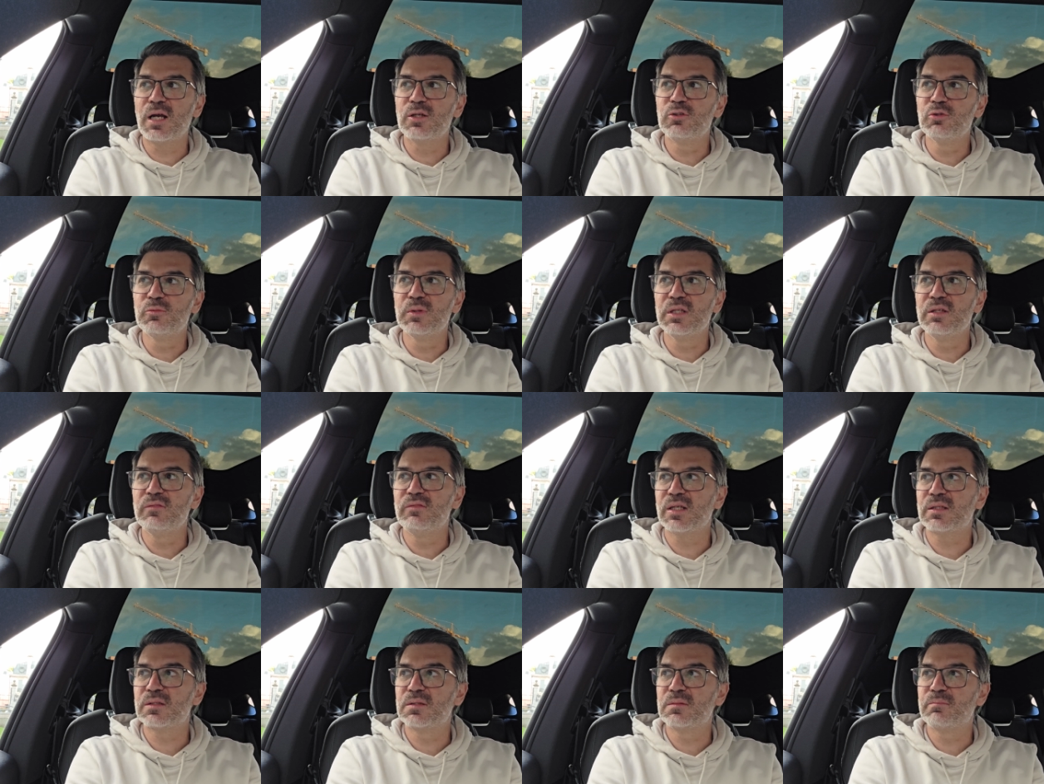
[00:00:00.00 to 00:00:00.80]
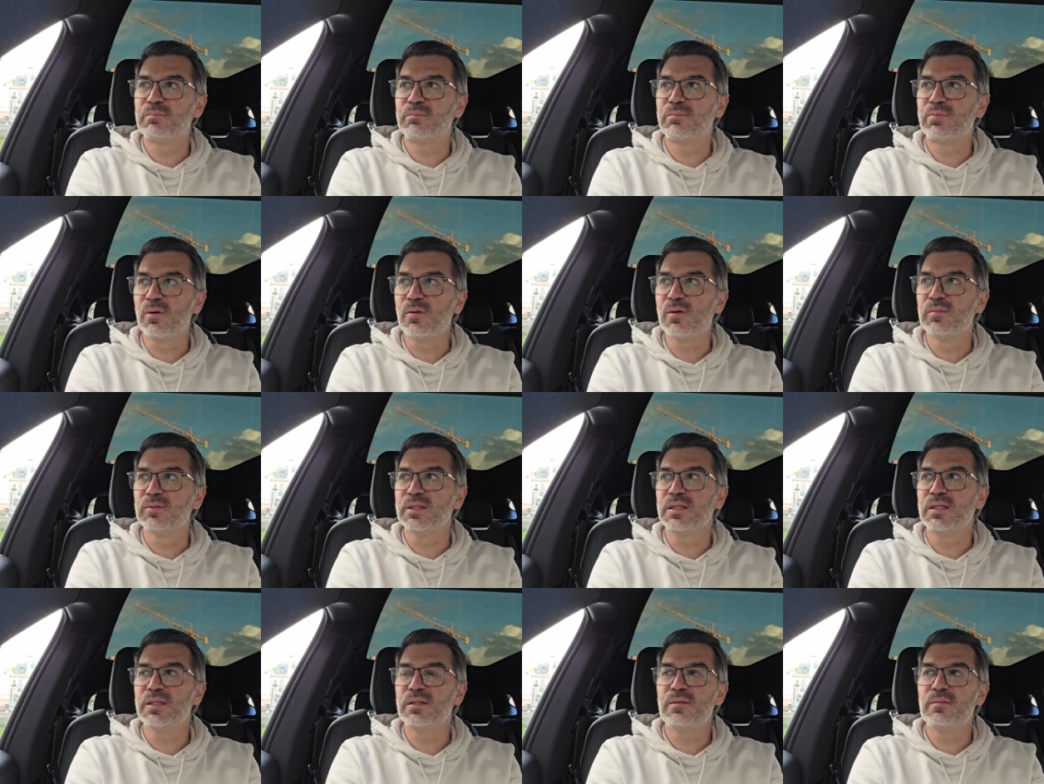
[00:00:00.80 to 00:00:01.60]
I, do believe that
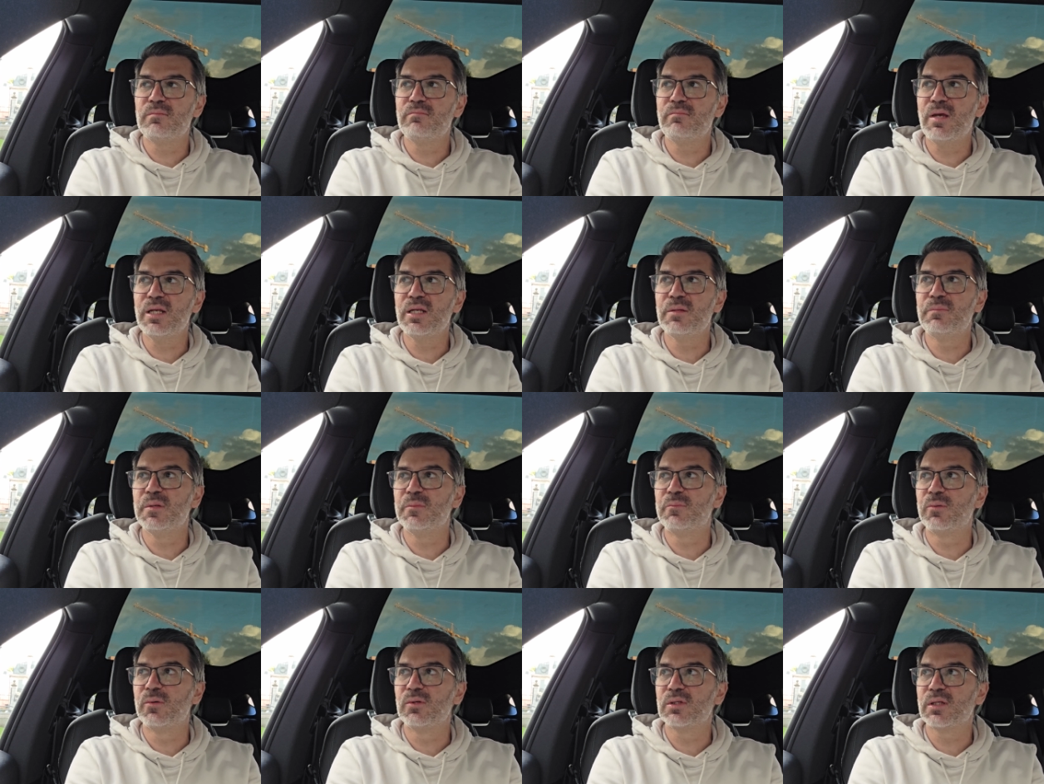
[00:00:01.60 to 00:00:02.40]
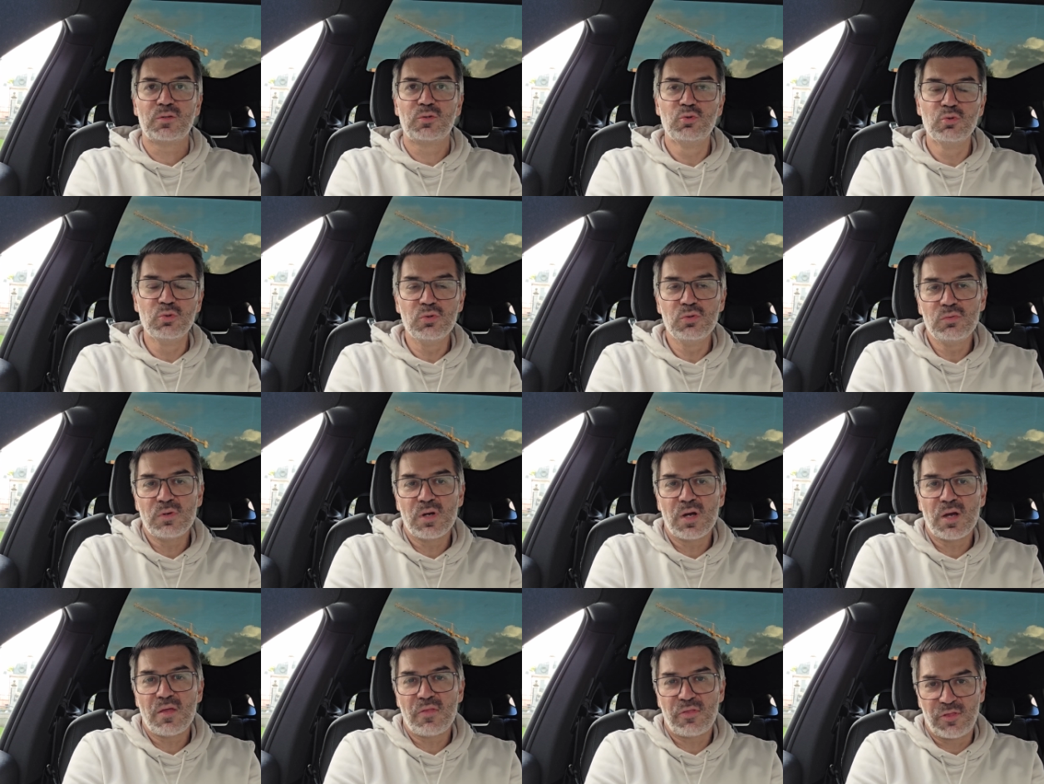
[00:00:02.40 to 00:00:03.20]
probably many people do uh,